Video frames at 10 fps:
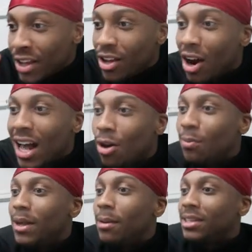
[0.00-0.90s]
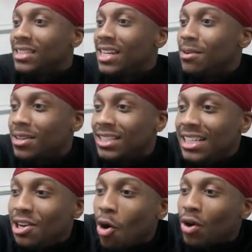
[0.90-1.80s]
Y'all not gonna be able to see him because
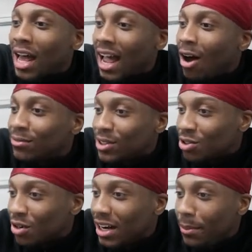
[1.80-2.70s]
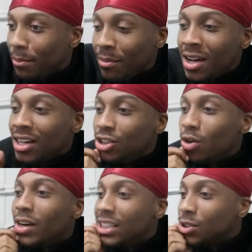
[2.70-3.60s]
he go like off the screen.
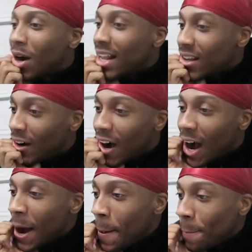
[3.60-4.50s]
Jaquintis right there.